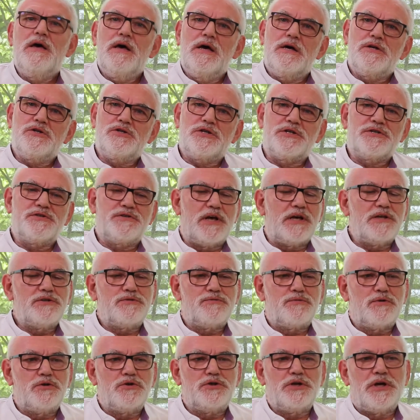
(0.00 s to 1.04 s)
Just
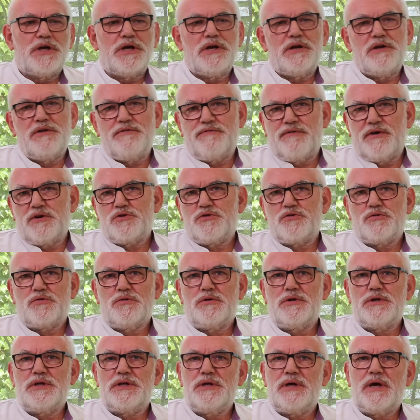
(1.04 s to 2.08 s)
estrogen,
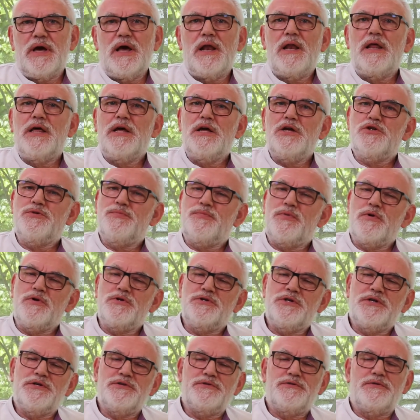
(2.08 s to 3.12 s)
eventually LH,
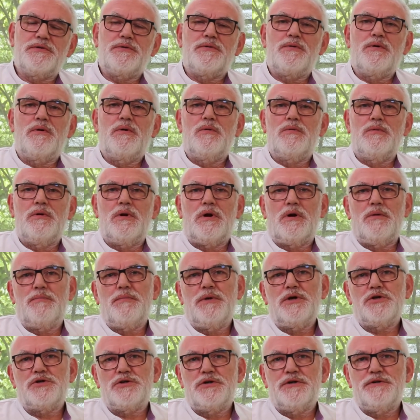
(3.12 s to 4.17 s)
progesterone are
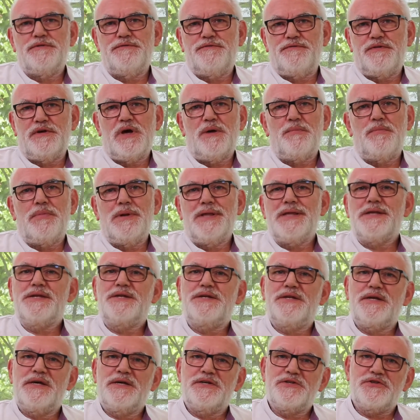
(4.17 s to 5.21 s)
measured via
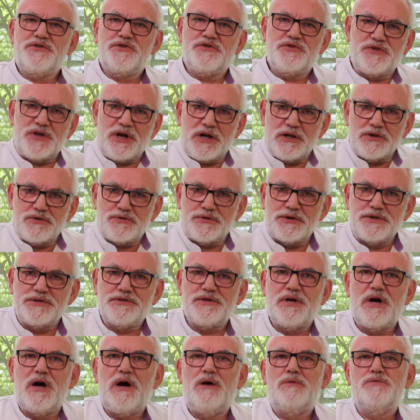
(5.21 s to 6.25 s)
blood tests,
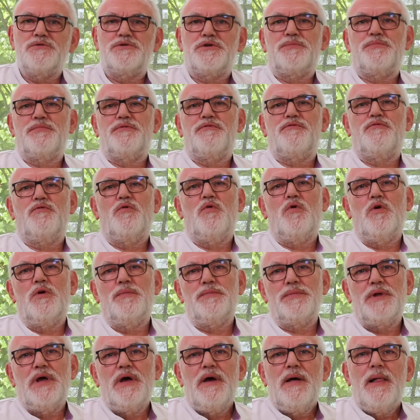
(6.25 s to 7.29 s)
ultrasounds are
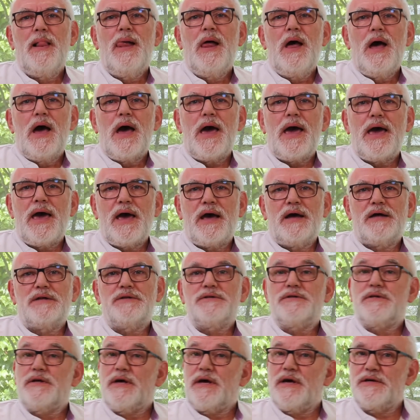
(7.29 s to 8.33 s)
performed,
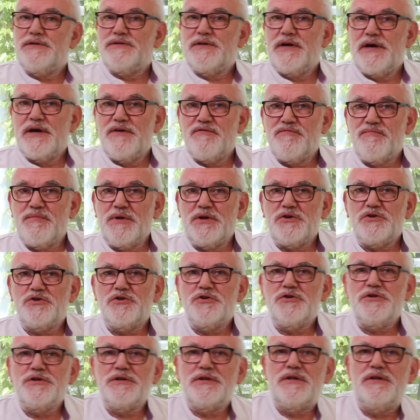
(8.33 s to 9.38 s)
and as I have
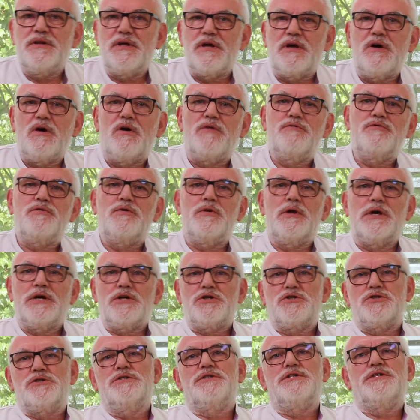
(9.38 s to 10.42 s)
mentioned, the
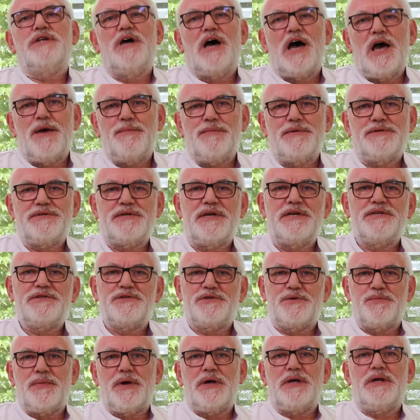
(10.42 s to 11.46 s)
ovulation time is
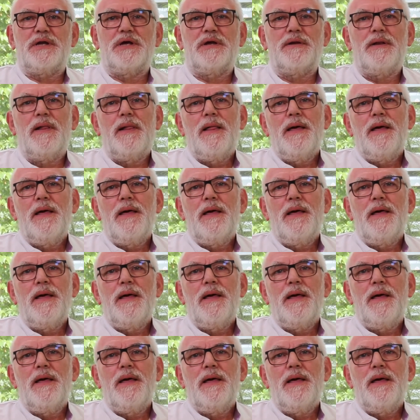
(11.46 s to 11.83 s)
estimated.